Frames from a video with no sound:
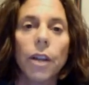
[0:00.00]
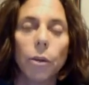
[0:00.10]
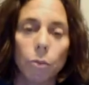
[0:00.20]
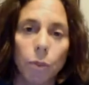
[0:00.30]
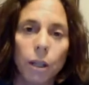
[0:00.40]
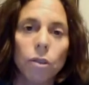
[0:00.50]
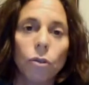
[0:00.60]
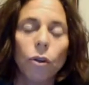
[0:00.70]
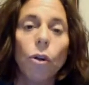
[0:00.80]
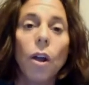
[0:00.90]
they were
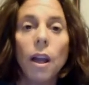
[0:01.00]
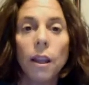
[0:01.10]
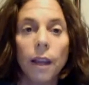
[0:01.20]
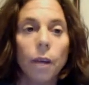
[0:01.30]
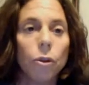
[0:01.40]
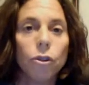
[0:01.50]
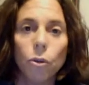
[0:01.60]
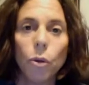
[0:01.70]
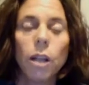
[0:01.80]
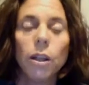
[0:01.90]
peaceful, they were
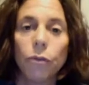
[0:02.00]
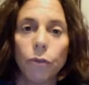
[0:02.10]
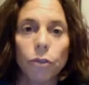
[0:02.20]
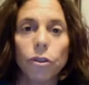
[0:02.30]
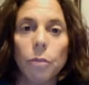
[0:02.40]
doing their First